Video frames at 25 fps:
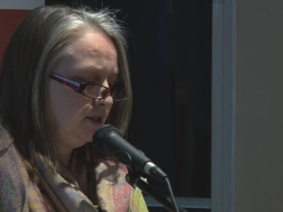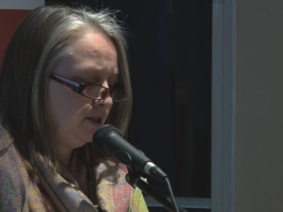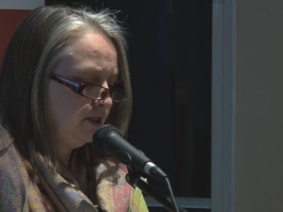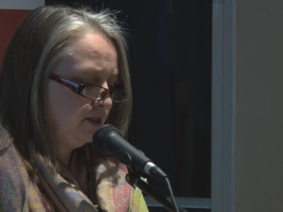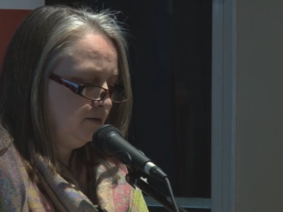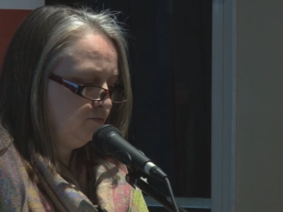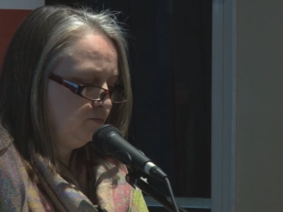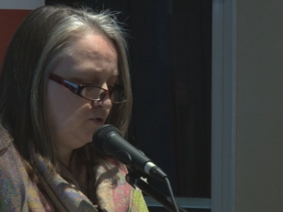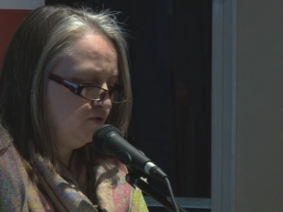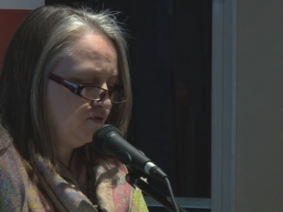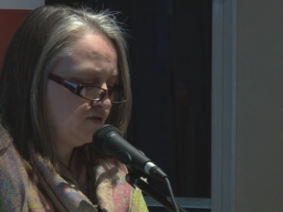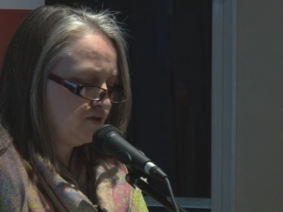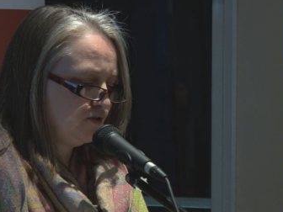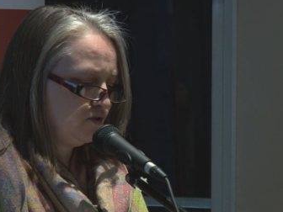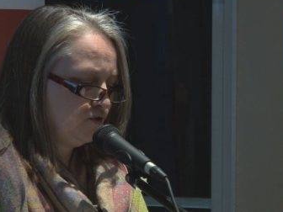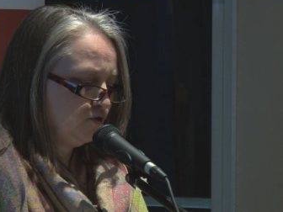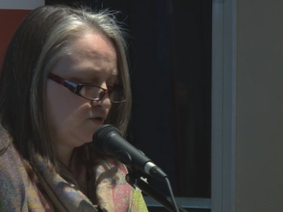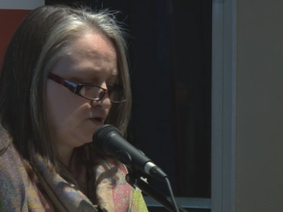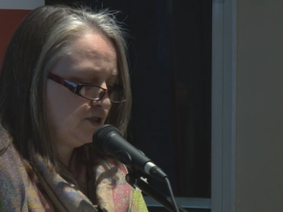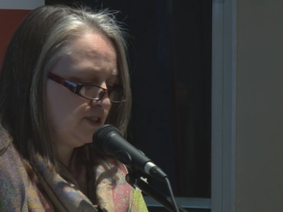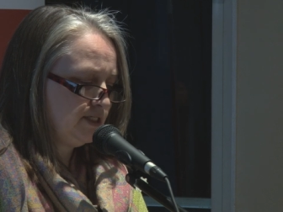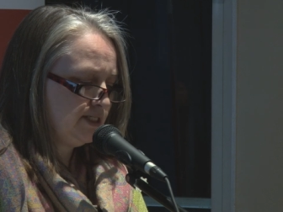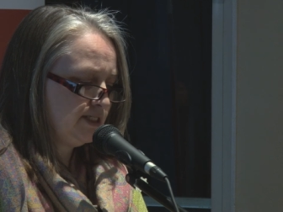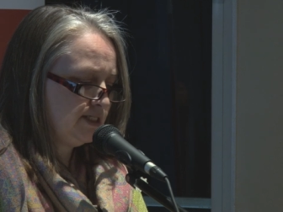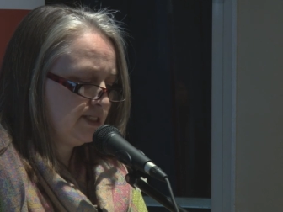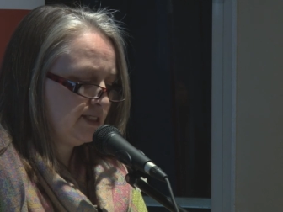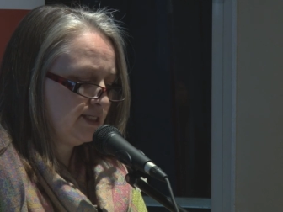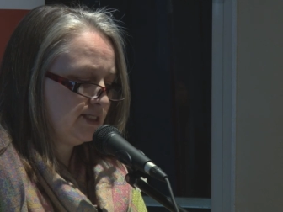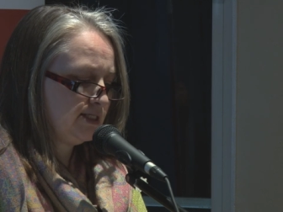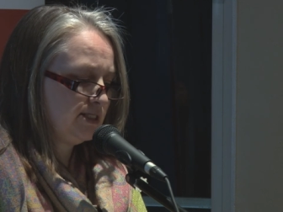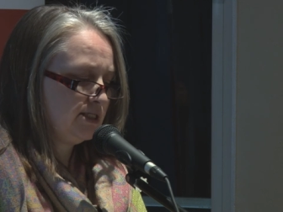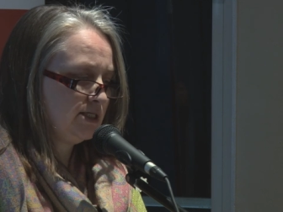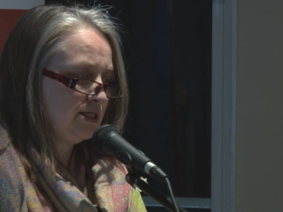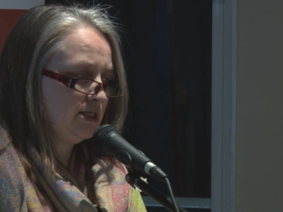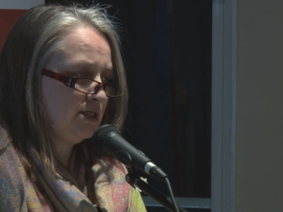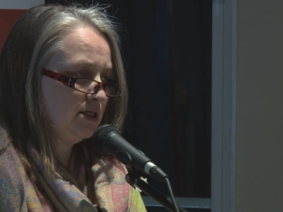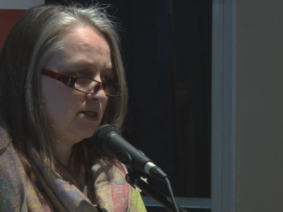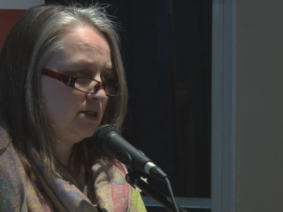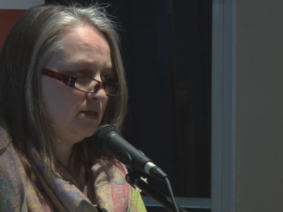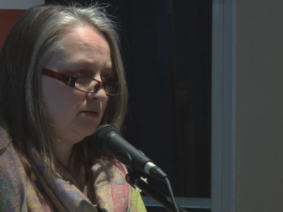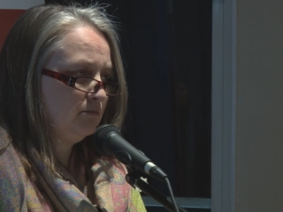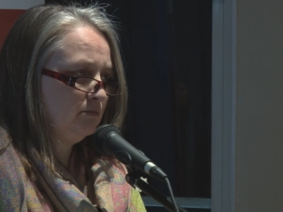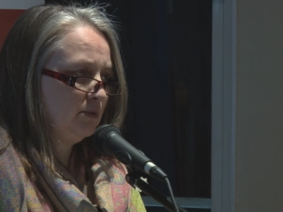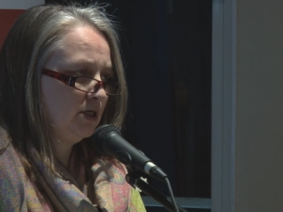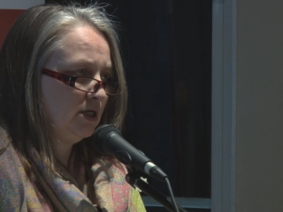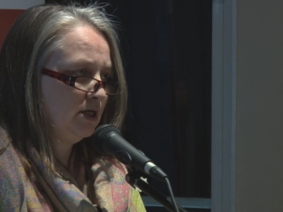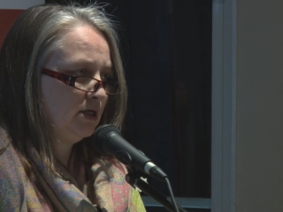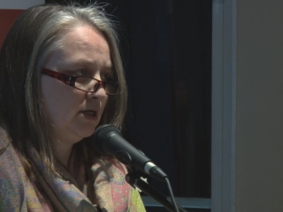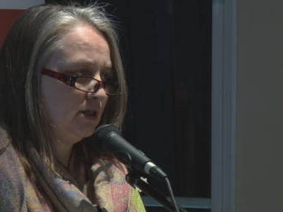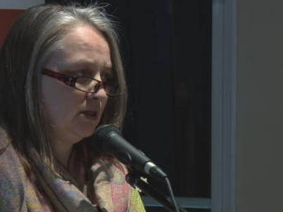It moves authority to the state,
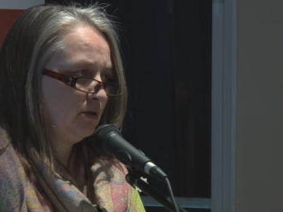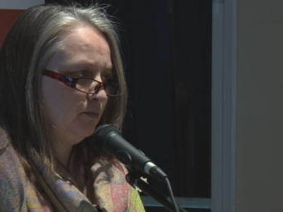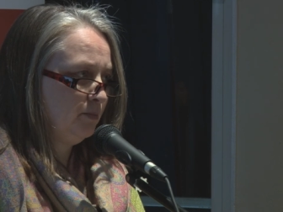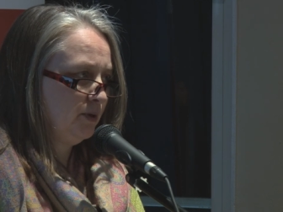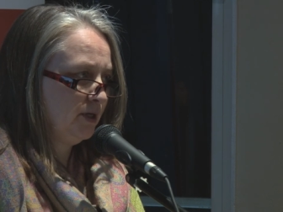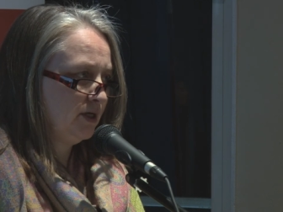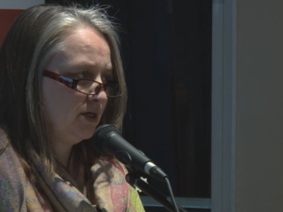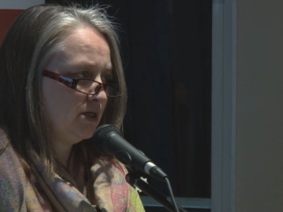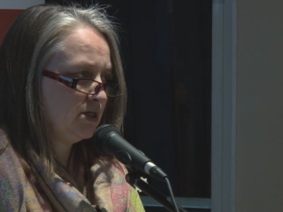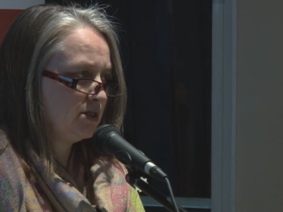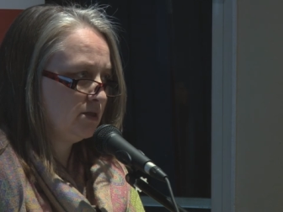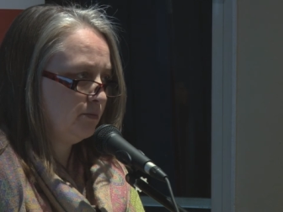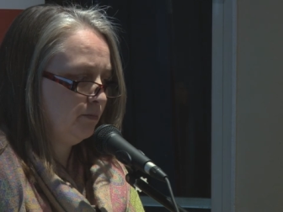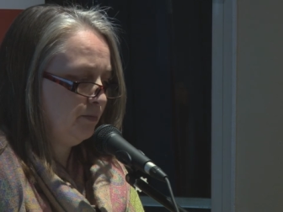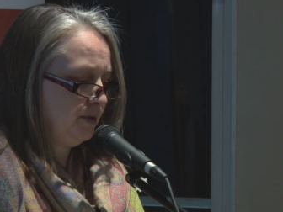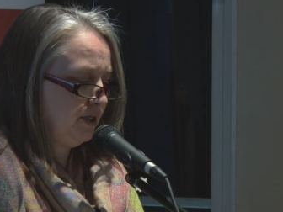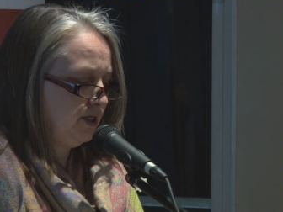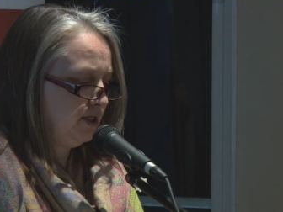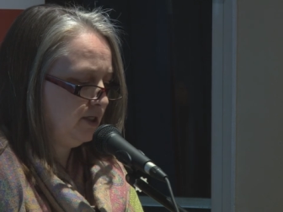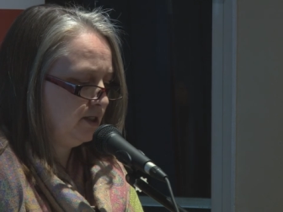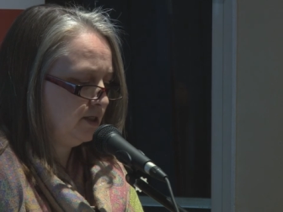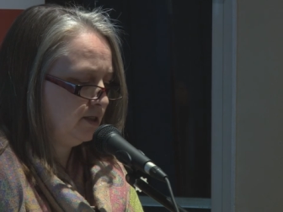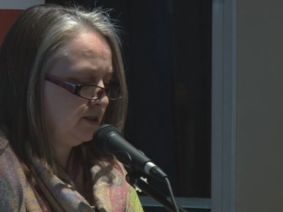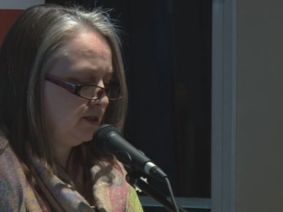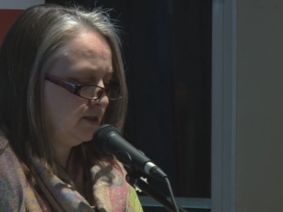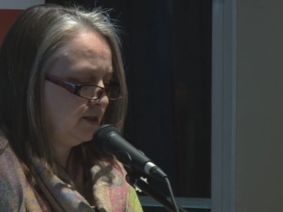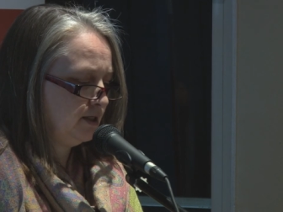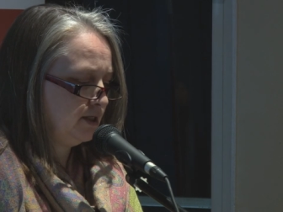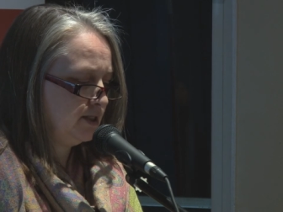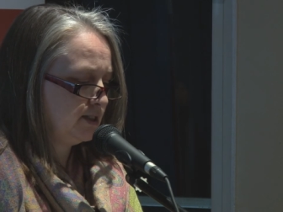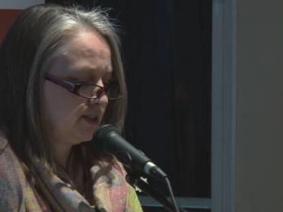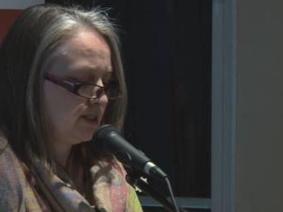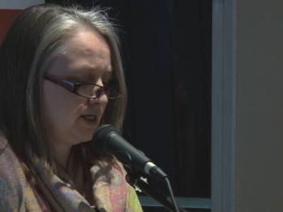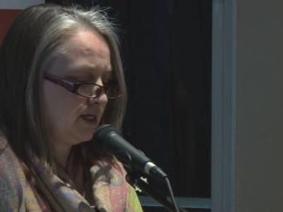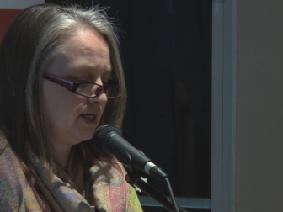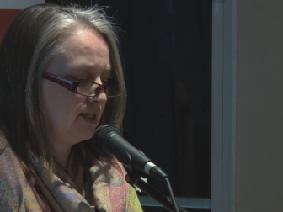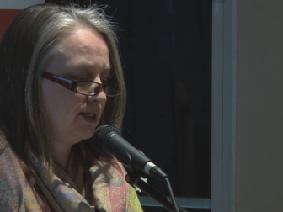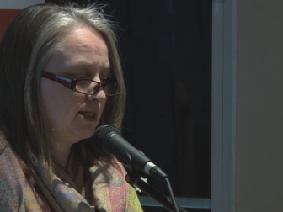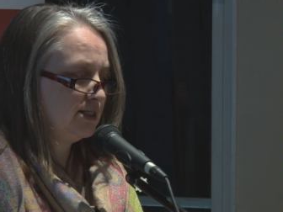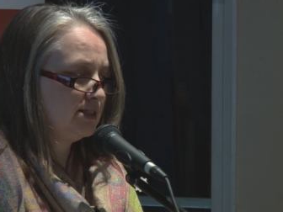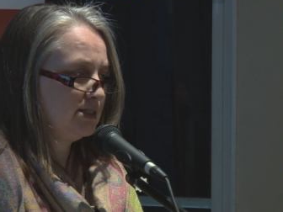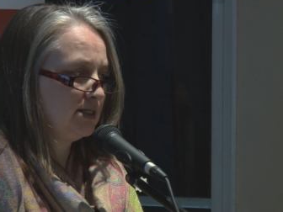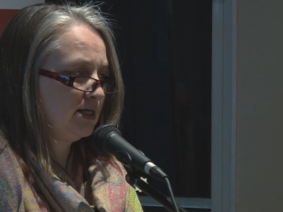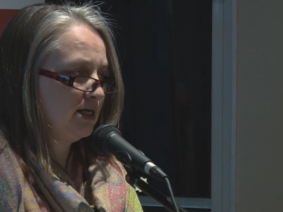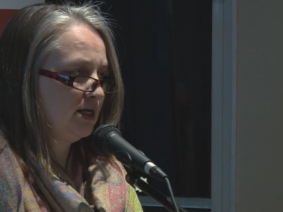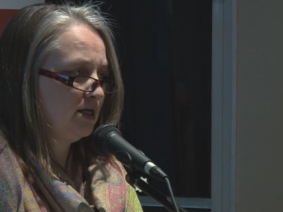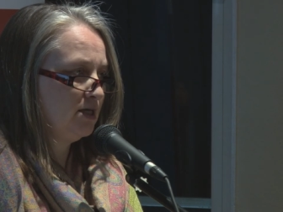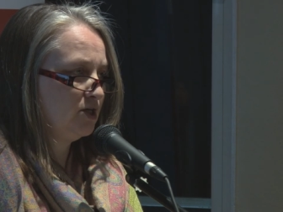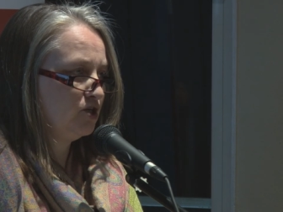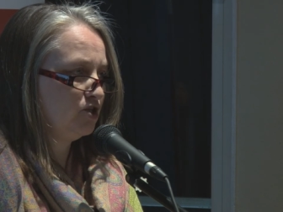making the parent's opinion entirely
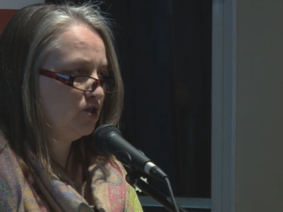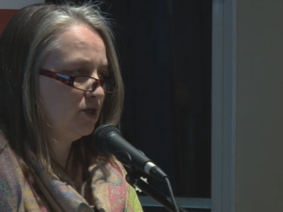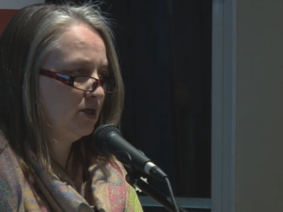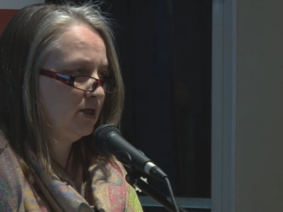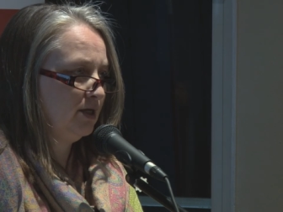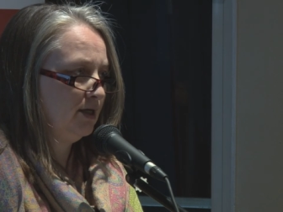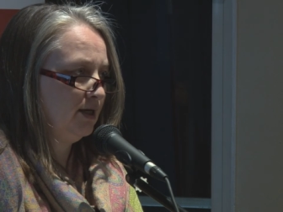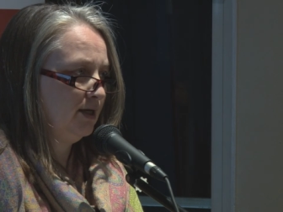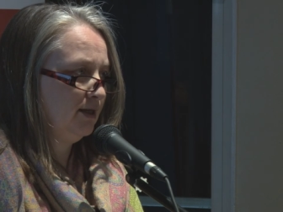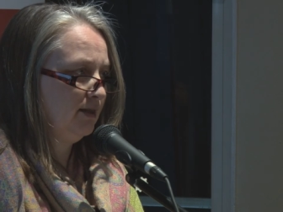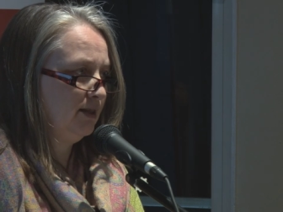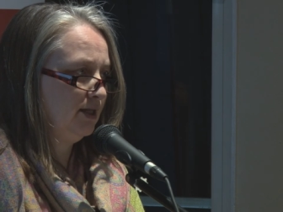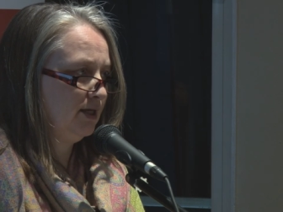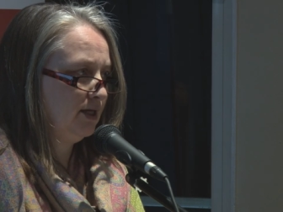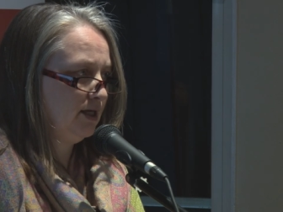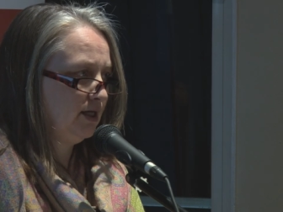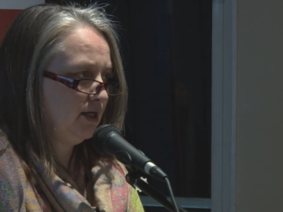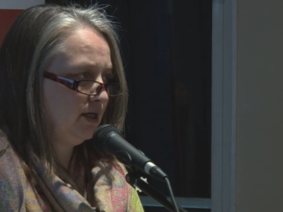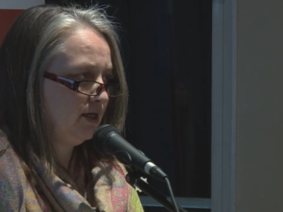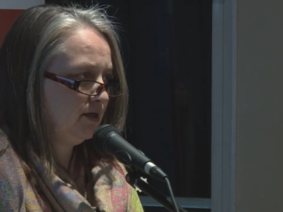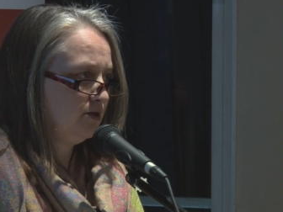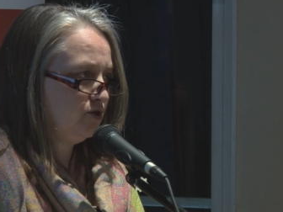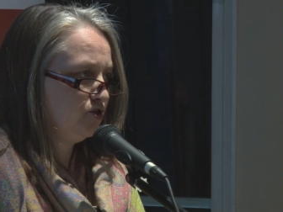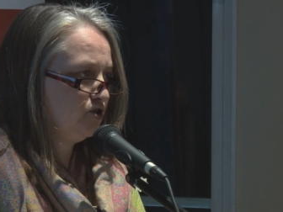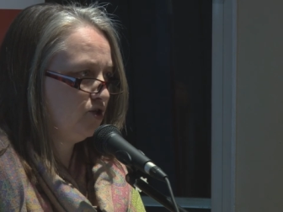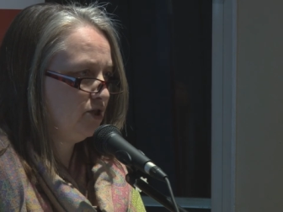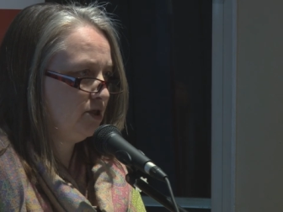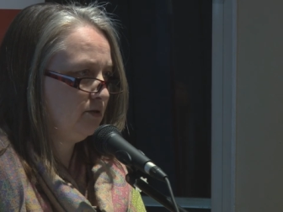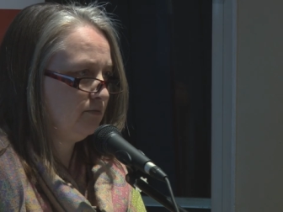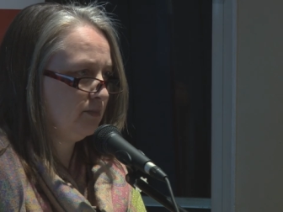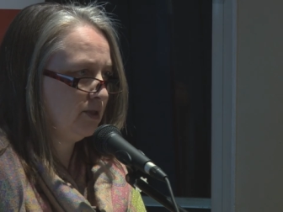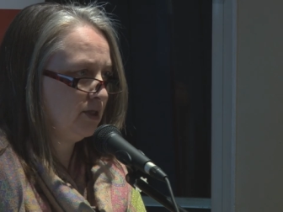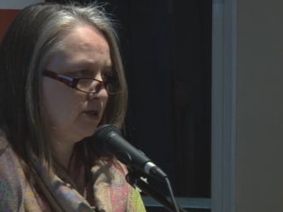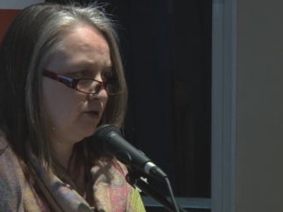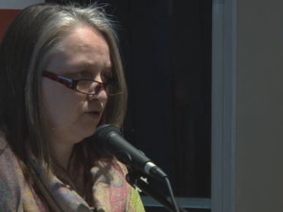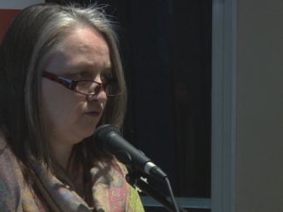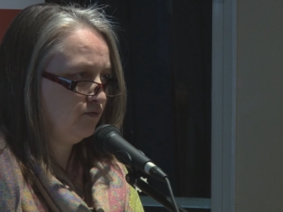secondary in the care and treatment